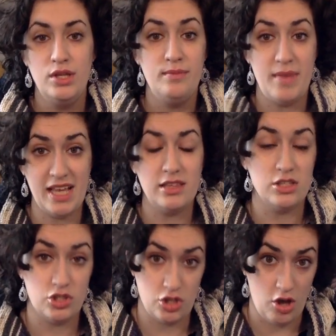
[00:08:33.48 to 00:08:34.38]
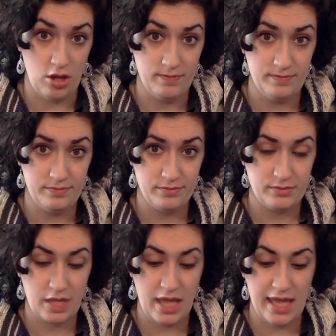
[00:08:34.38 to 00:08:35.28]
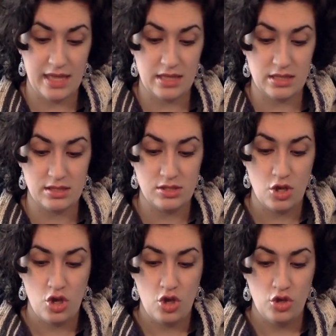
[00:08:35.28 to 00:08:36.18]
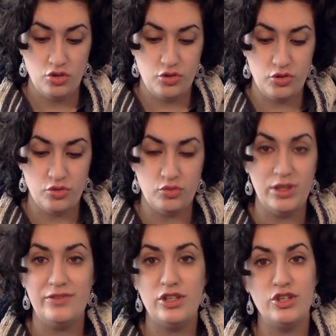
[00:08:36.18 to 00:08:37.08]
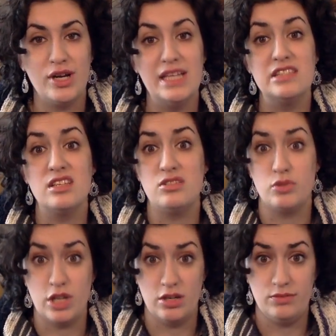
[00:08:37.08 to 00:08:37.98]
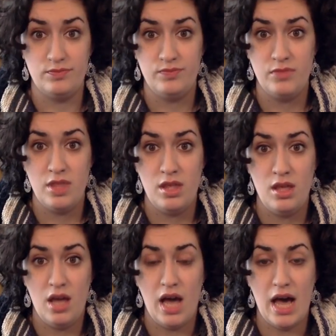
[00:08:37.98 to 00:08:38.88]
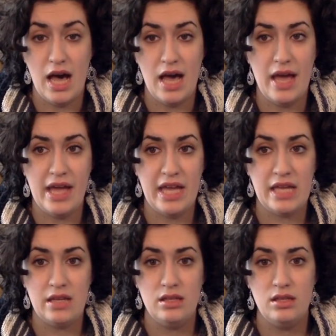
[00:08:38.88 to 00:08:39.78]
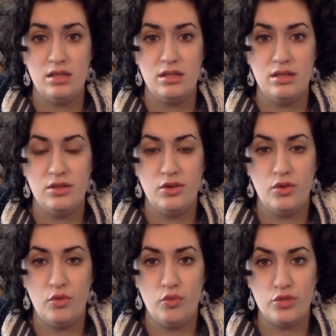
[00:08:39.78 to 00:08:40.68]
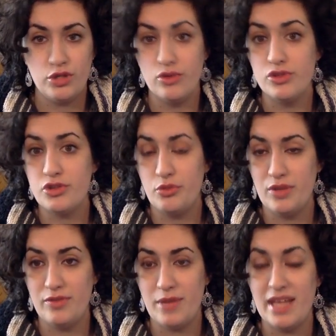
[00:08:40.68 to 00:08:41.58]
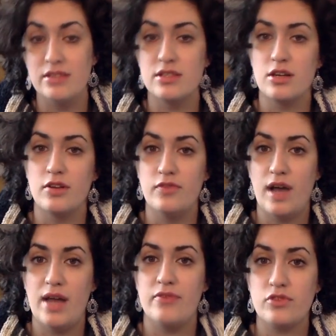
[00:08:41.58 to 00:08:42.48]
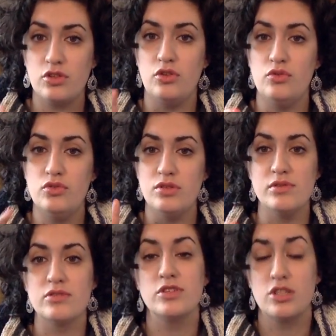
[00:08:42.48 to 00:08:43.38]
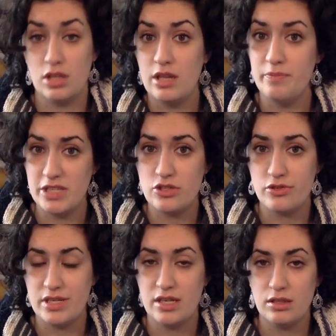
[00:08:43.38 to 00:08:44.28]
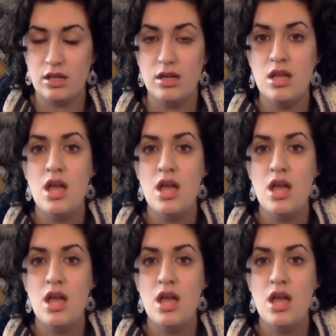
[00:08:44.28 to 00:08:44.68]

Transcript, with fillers: make this shawl is to weave in your ends as you go. I chose to weave in my ends. There are five clues. It was originally a mystery knit along.